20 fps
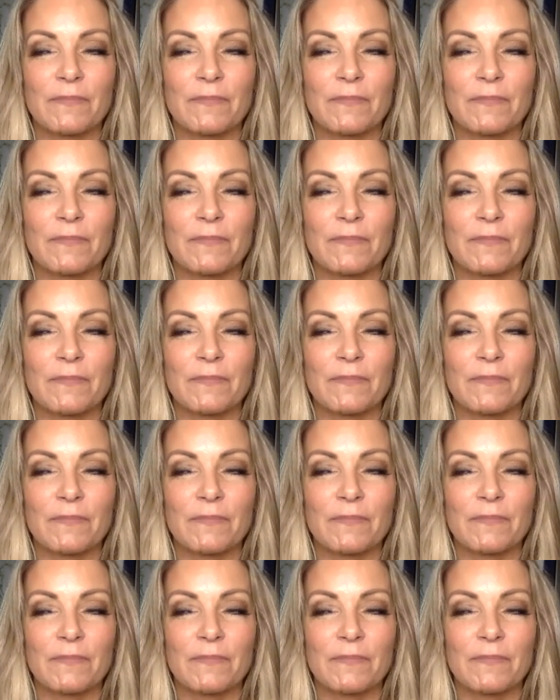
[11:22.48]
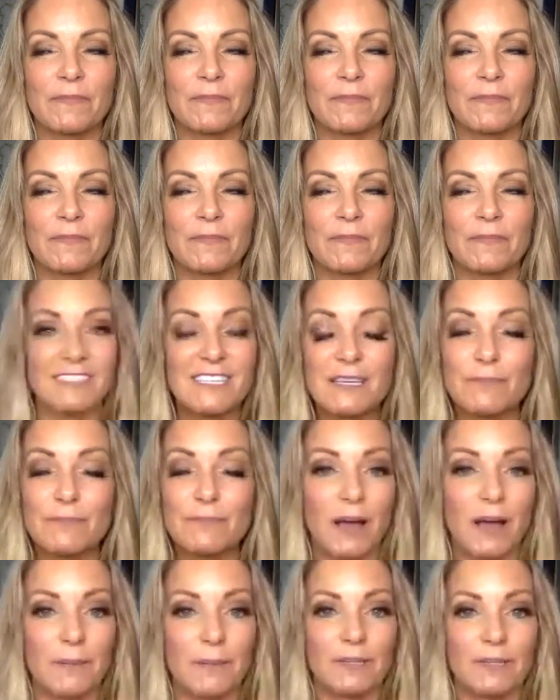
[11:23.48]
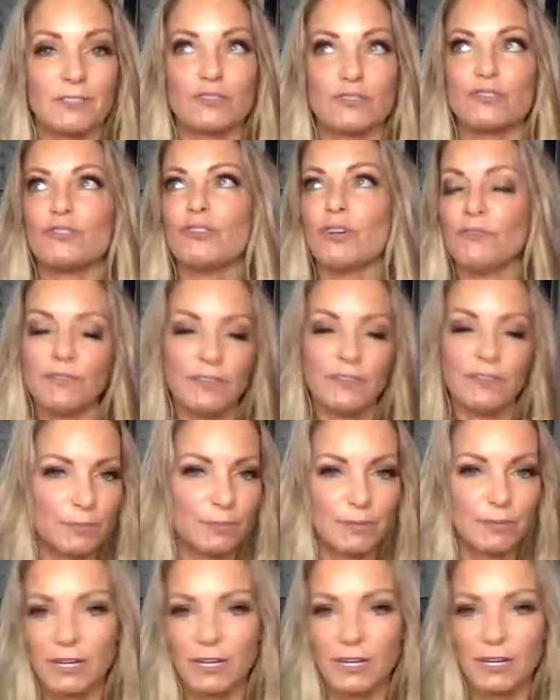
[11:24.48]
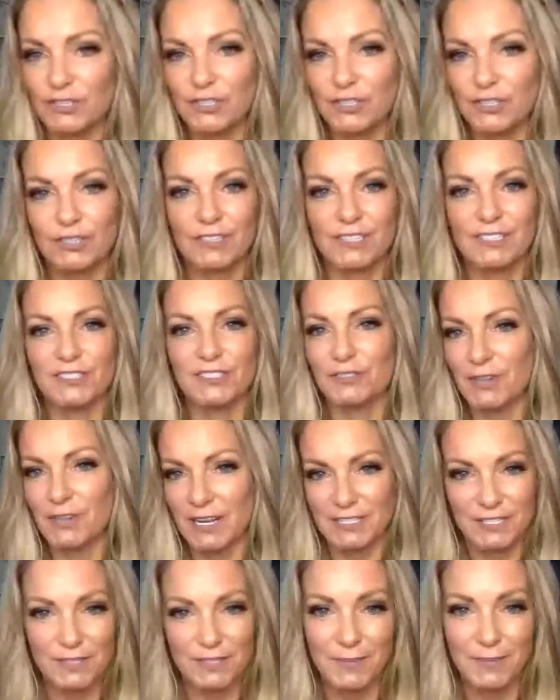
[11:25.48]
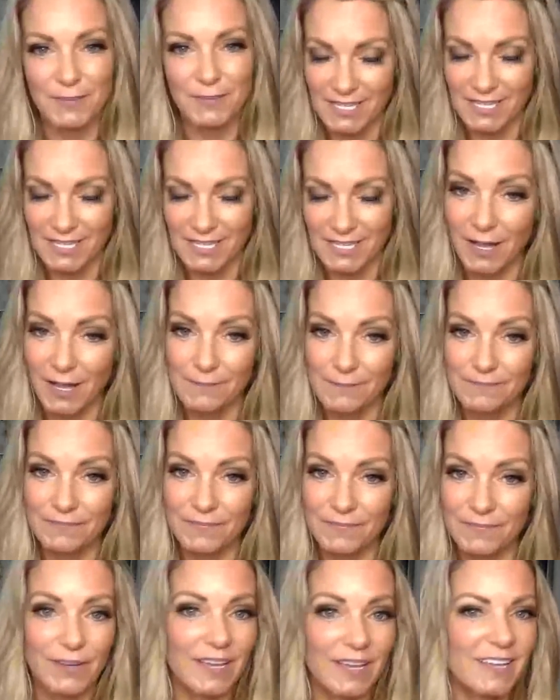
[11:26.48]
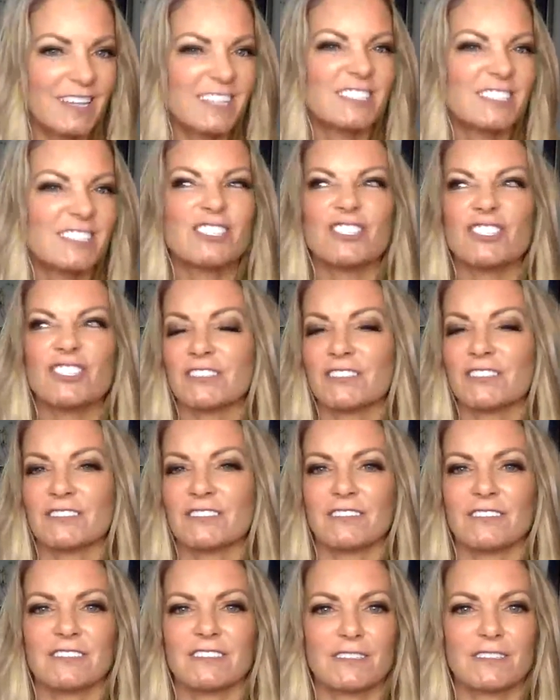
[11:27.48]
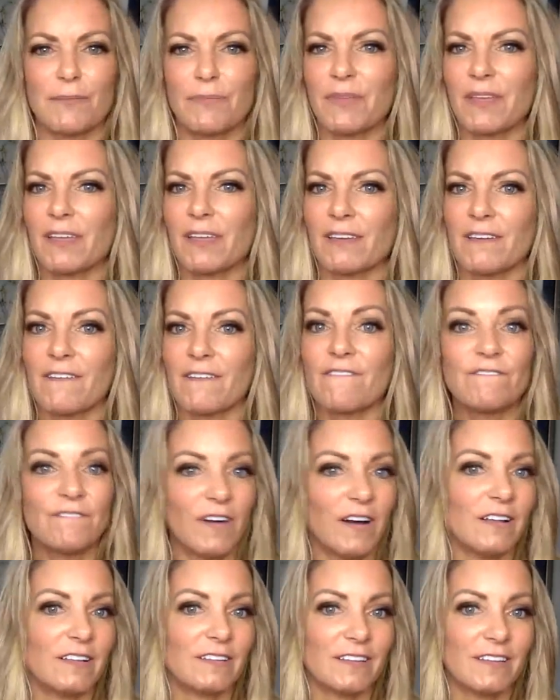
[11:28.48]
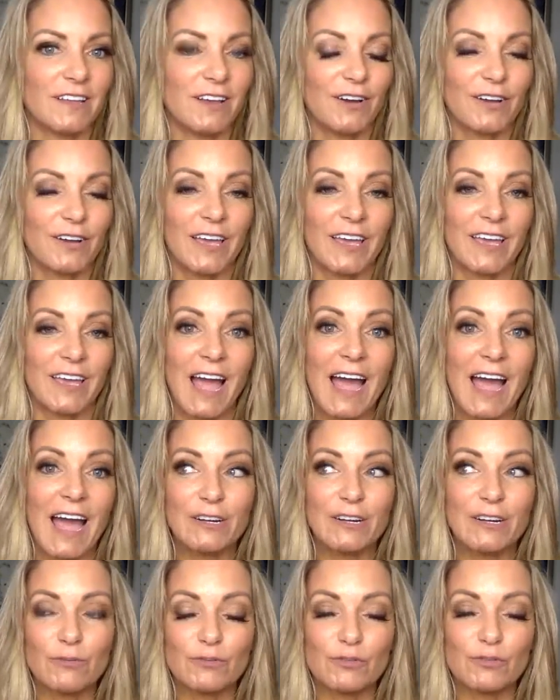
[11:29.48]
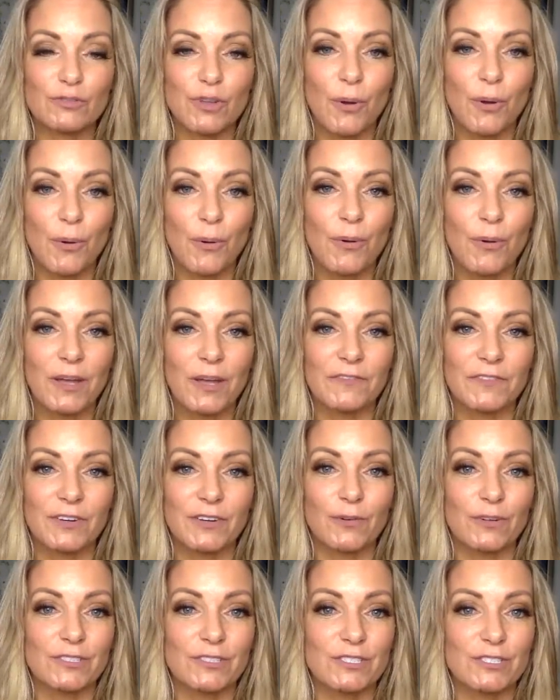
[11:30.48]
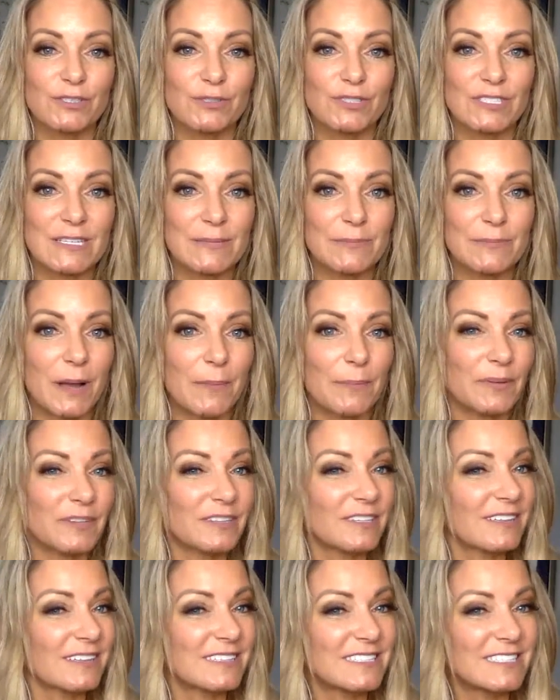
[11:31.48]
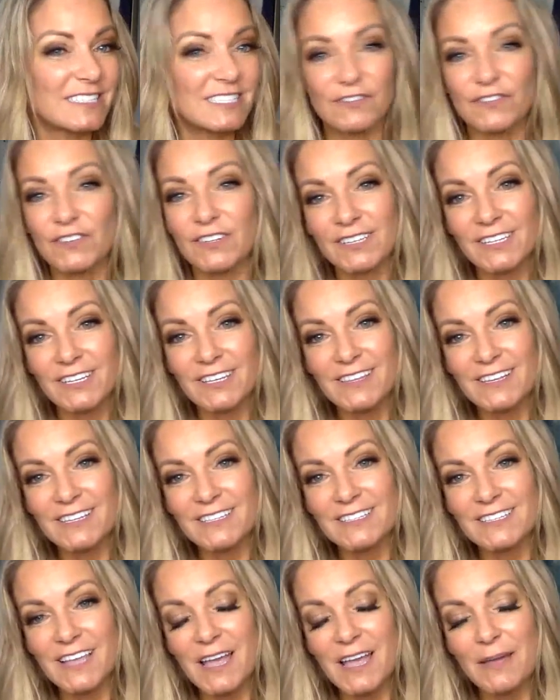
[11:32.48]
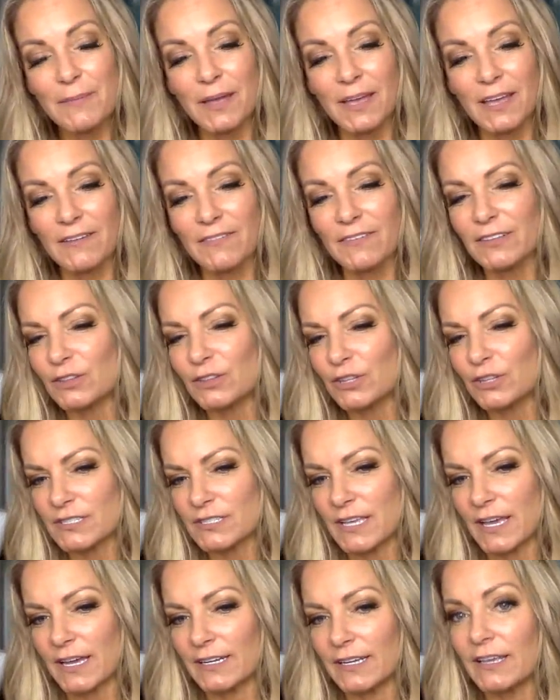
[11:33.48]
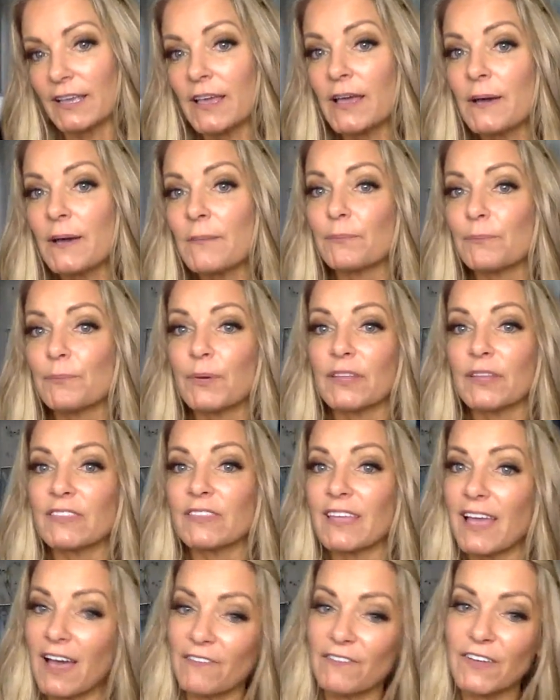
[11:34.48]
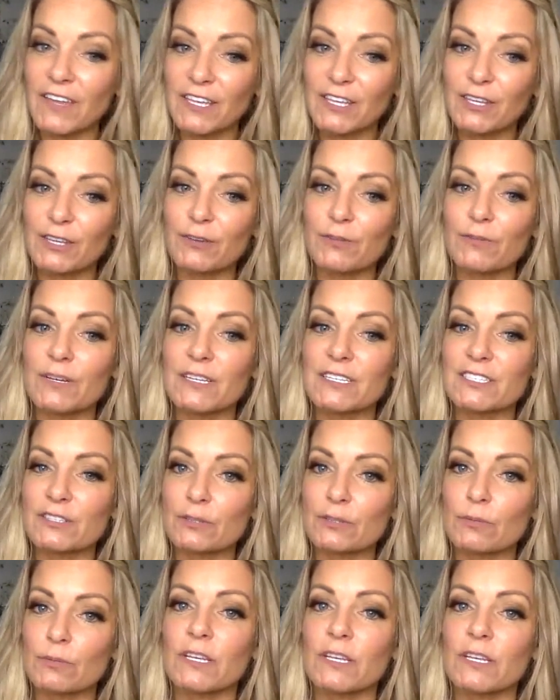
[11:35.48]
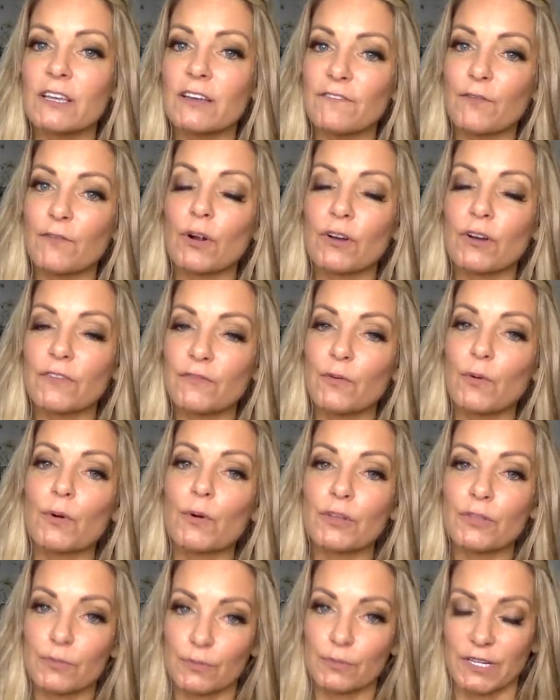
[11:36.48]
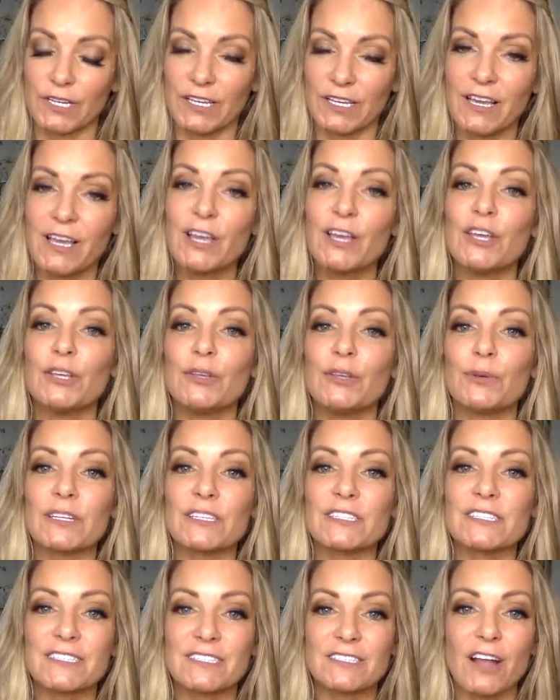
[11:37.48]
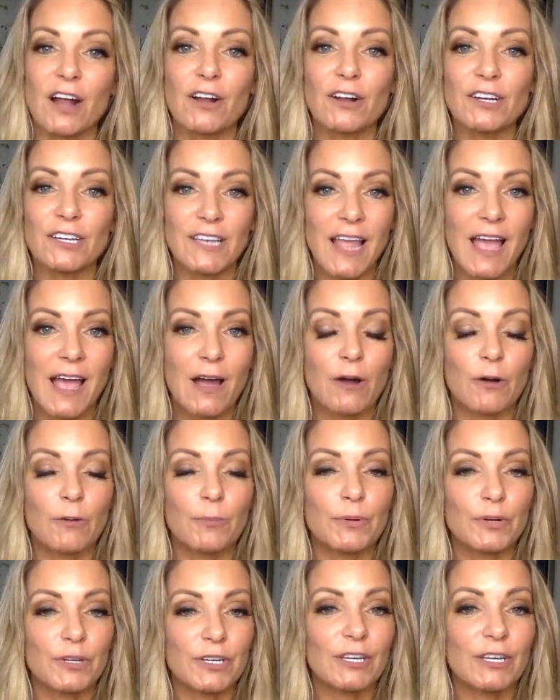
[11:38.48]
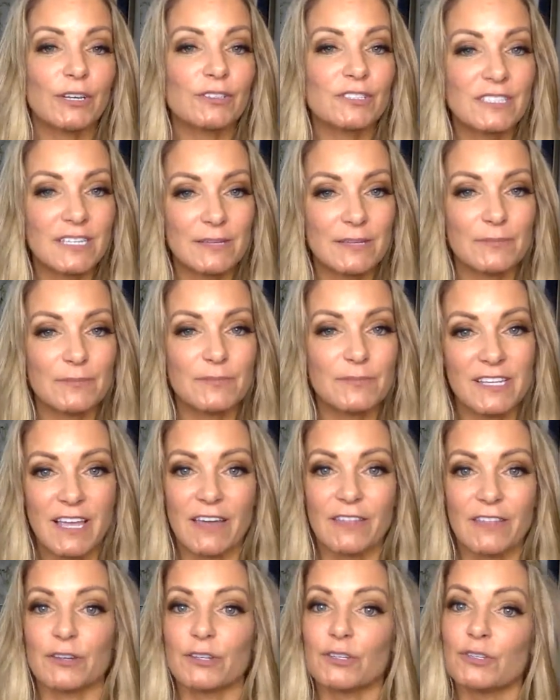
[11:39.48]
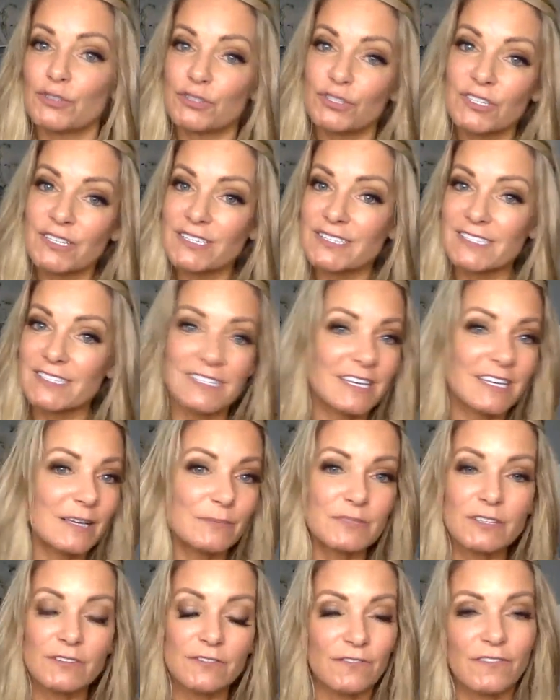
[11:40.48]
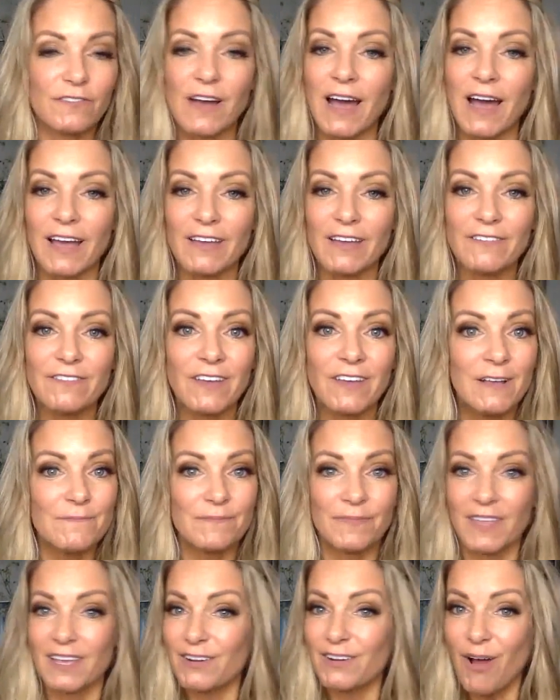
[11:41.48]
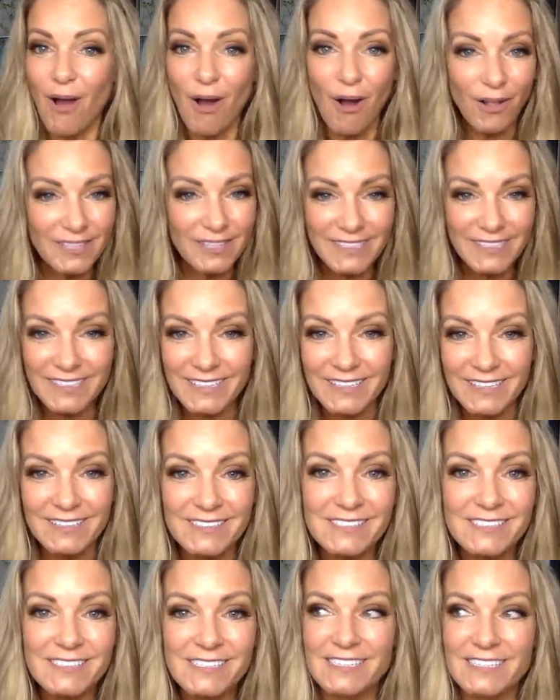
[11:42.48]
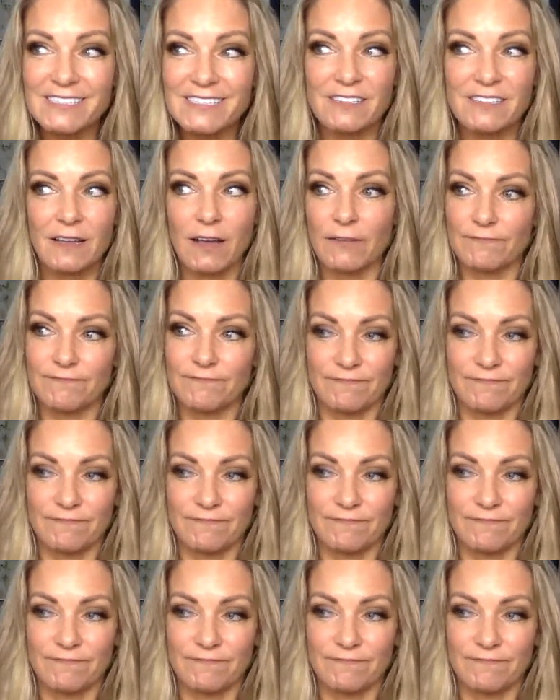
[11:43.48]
is in August. Team Cup. Don't feel pressure and stressed about Team Cup, okay? It's just something fun, okay? I don't know if they're going to do Team Cup a little differently this time. I haven't looked at it. But the FAQ is 3443. You can start now putting your teams together. Usually it's teams of 5. And all it is